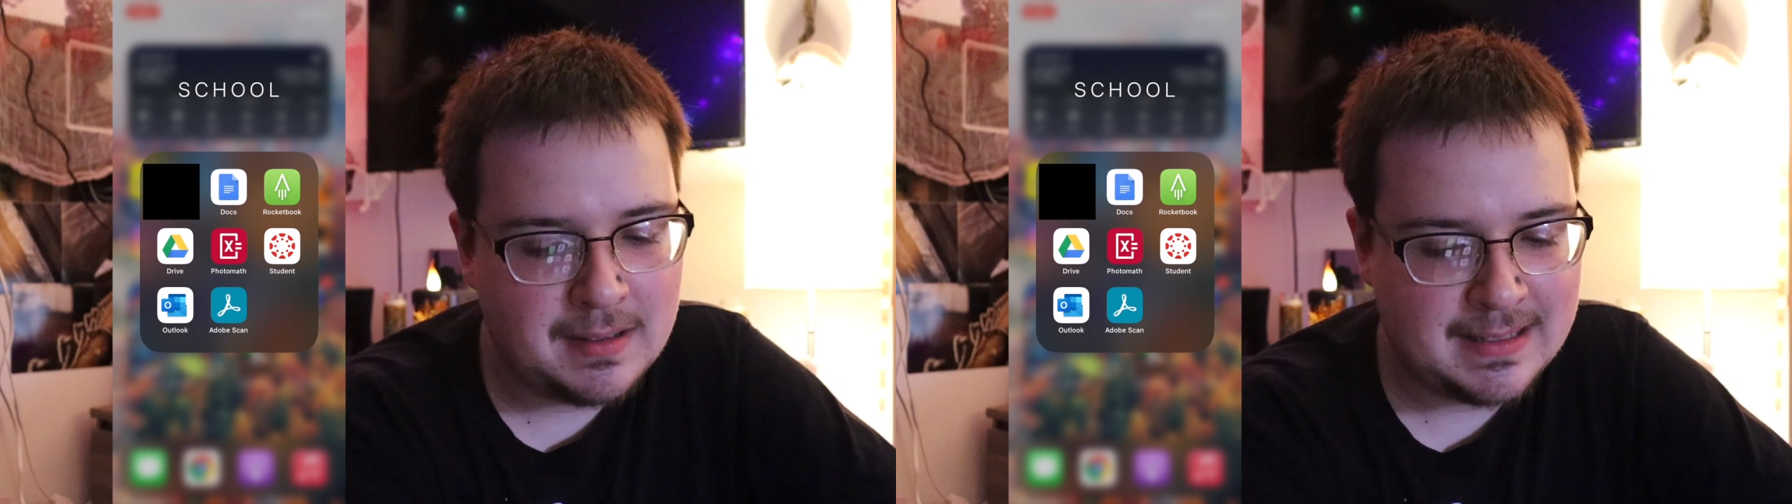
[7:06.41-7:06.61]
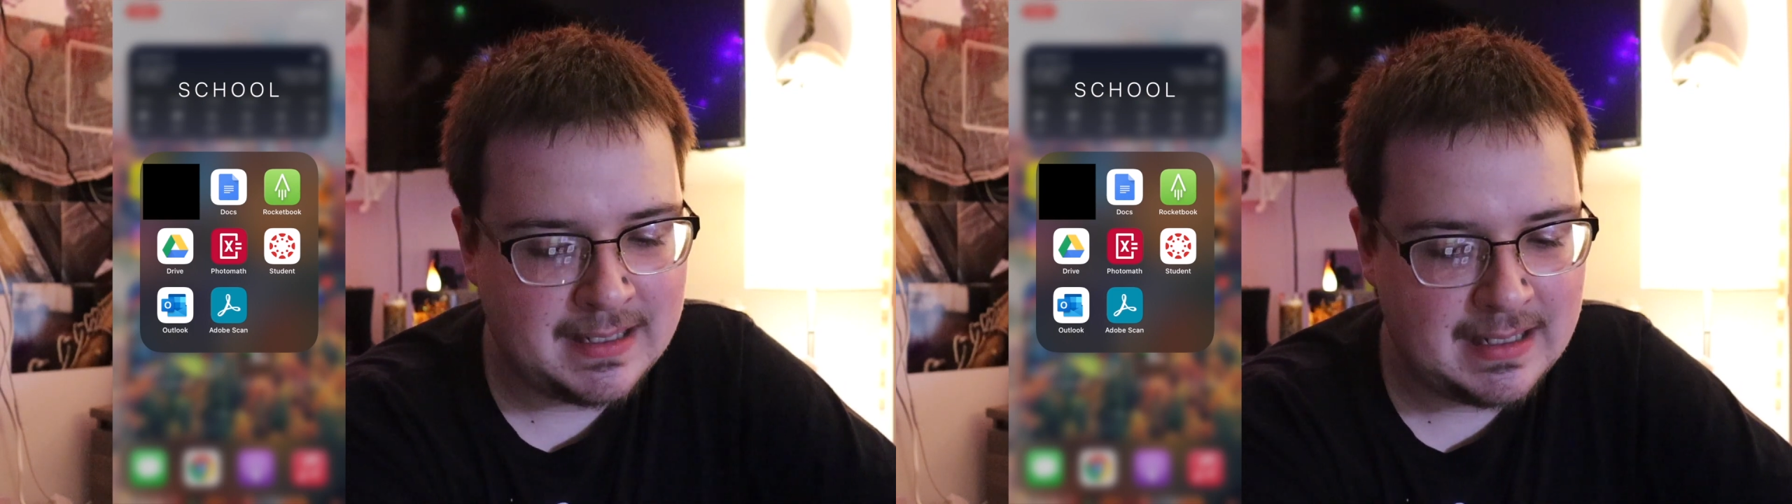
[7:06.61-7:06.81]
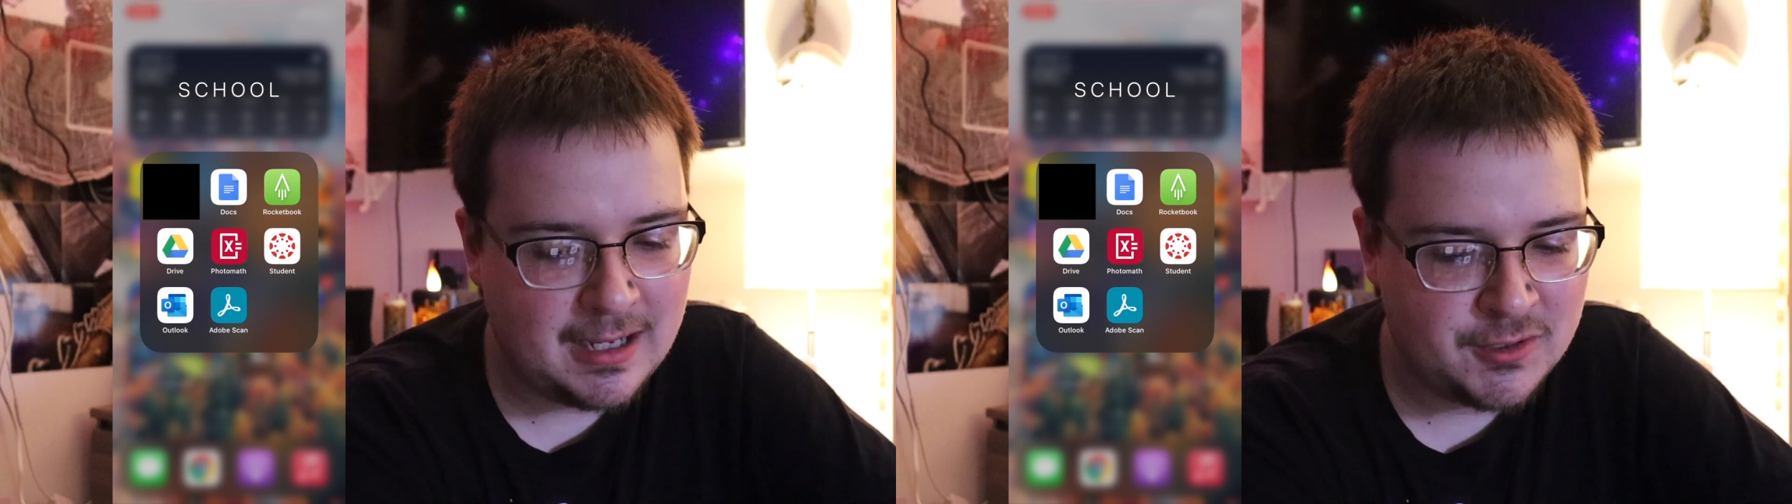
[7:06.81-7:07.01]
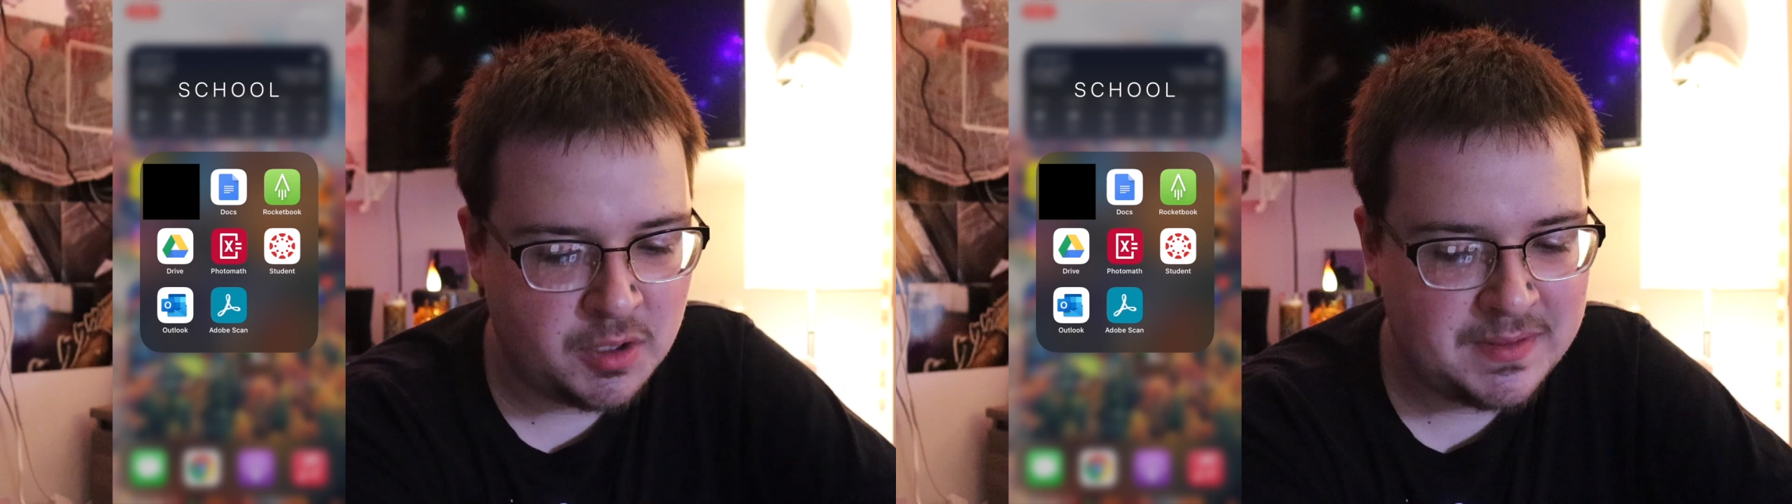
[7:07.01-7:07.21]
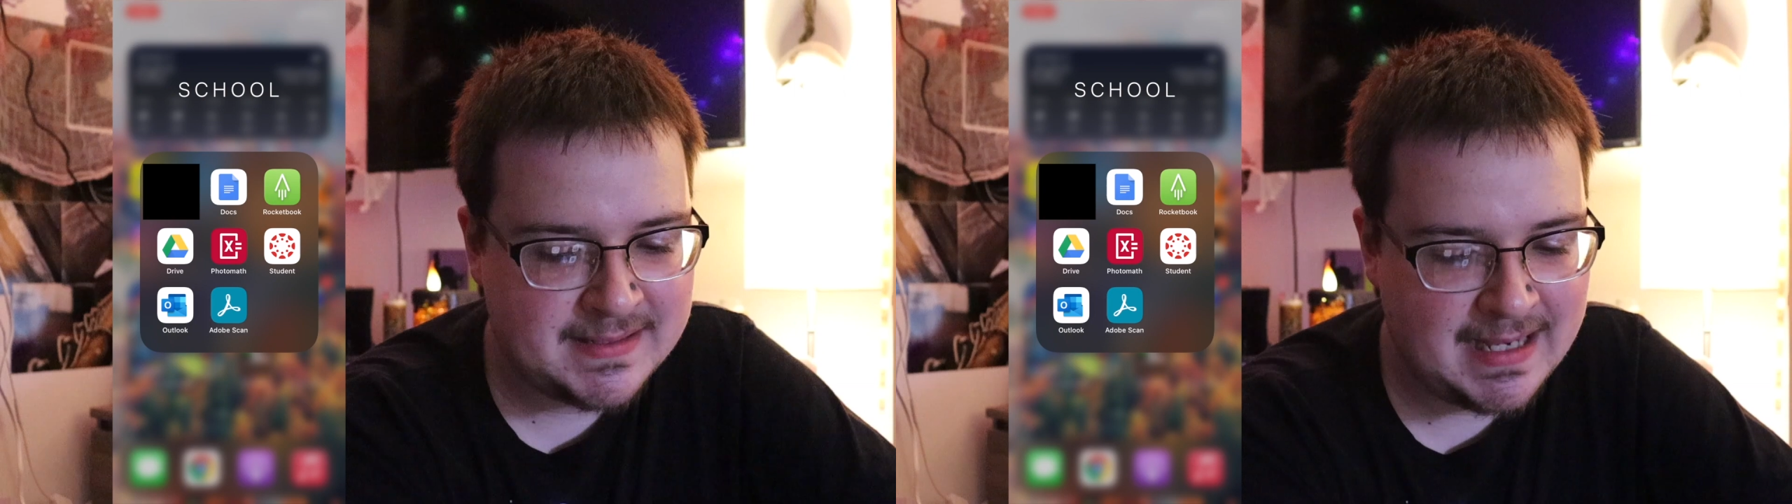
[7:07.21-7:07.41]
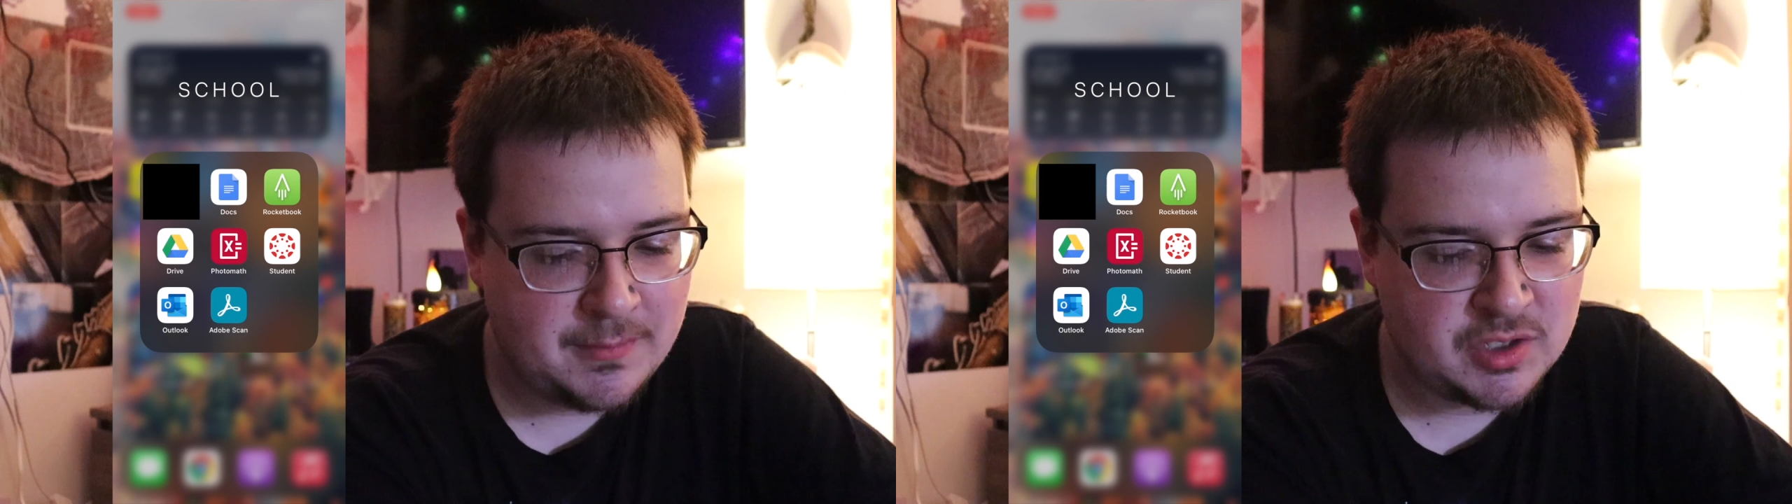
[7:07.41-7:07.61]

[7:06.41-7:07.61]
and then Adobe Scan,